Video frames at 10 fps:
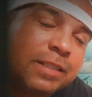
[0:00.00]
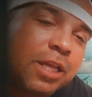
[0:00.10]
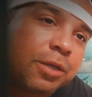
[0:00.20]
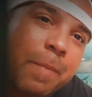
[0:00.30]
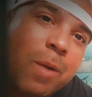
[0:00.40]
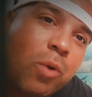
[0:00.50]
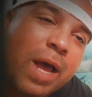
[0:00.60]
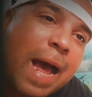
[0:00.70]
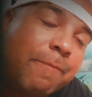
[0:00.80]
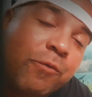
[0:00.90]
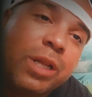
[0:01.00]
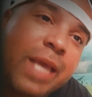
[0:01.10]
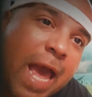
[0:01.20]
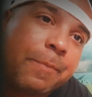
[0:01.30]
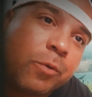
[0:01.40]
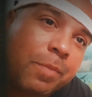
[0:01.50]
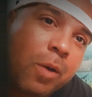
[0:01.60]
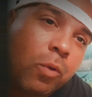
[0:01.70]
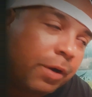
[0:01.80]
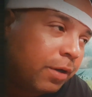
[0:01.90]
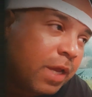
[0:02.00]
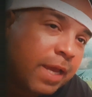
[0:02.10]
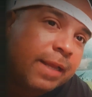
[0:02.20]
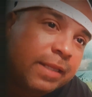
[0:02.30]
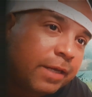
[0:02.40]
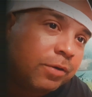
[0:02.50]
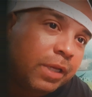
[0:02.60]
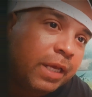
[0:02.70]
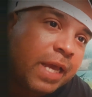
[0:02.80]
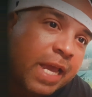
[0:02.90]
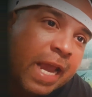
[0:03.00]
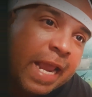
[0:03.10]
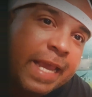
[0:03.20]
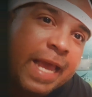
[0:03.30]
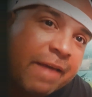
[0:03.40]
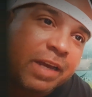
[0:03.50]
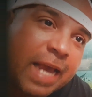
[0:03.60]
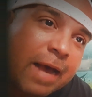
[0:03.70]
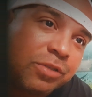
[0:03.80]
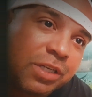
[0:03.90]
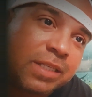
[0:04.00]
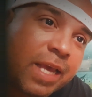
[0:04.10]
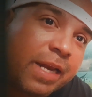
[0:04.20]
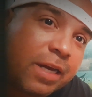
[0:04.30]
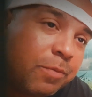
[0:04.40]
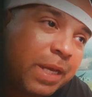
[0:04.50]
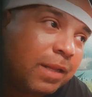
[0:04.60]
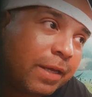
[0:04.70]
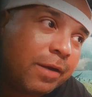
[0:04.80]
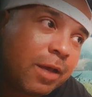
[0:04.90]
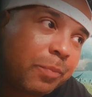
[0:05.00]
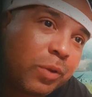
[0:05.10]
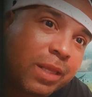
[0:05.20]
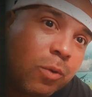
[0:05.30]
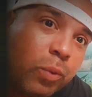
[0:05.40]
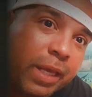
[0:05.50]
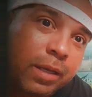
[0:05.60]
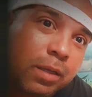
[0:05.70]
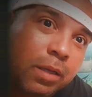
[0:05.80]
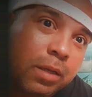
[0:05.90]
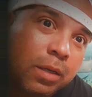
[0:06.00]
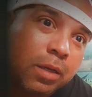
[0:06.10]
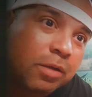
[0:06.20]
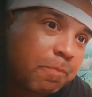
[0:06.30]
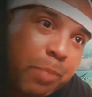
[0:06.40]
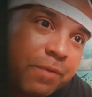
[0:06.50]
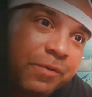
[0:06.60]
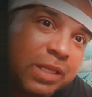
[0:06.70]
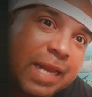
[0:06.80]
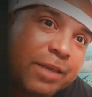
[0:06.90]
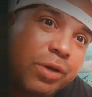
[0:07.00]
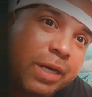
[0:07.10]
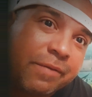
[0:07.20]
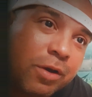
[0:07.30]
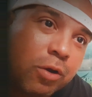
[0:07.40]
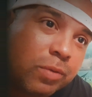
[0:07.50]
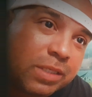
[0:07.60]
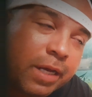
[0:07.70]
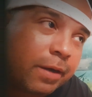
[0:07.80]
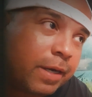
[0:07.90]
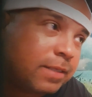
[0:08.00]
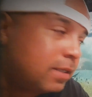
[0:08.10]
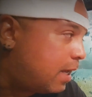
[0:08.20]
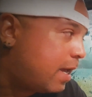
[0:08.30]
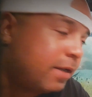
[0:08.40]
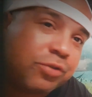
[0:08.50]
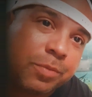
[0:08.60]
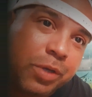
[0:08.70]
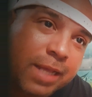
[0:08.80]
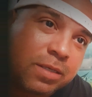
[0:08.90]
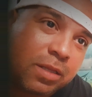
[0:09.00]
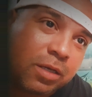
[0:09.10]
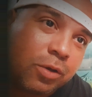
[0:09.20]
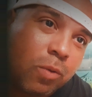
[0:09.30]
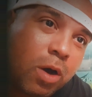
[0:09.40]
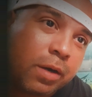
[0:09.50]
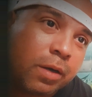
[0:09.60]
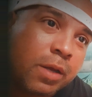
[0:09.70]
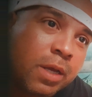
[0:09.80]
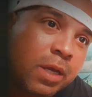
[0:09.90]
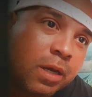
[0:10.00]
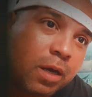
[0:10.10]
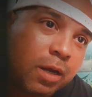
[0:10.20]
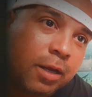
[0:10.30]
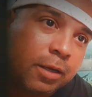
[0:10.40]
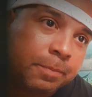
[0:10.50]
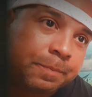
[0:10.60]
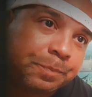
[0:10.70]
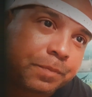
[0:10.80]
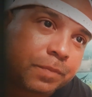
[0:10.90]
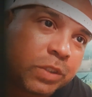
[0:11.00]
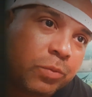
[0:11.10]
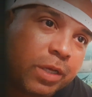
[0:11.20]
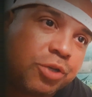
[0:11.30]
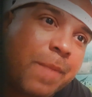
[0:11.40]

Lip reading: Look, I'm really happy with my water. Literally, he can have a gouge in his head and it'll be cleared up within a week perfectly, like you didn't even know it was there. And I attribute that to the good water. What else?